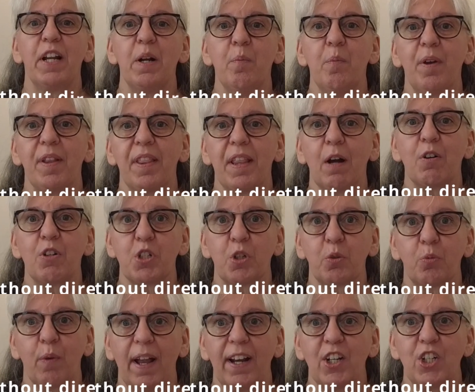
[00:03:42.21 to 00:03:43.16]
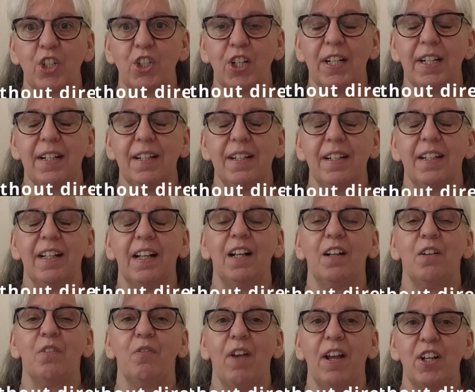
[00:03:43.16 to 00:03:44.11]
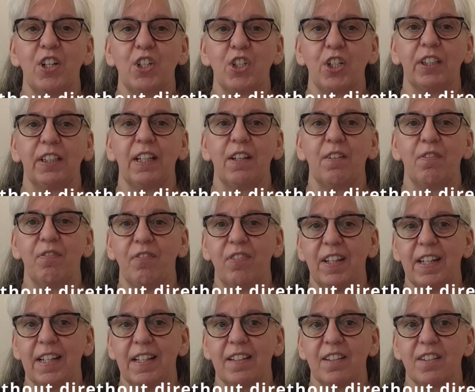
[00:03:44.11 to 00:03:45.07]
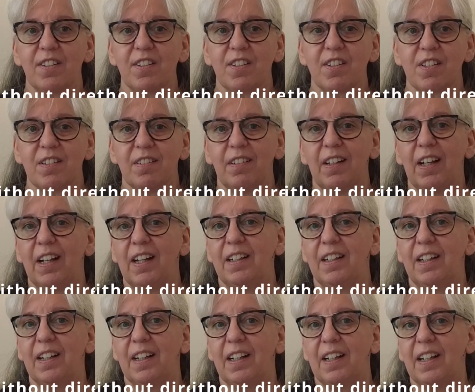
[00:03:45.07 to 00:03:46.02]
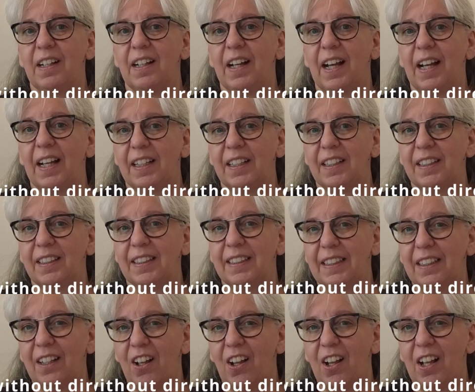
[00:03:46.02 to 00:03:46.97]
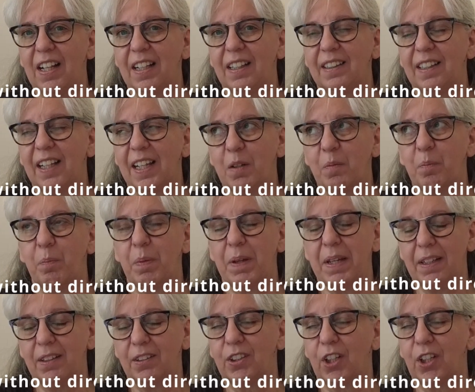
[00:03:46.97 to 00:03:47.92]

without direction eventually feels a lot like being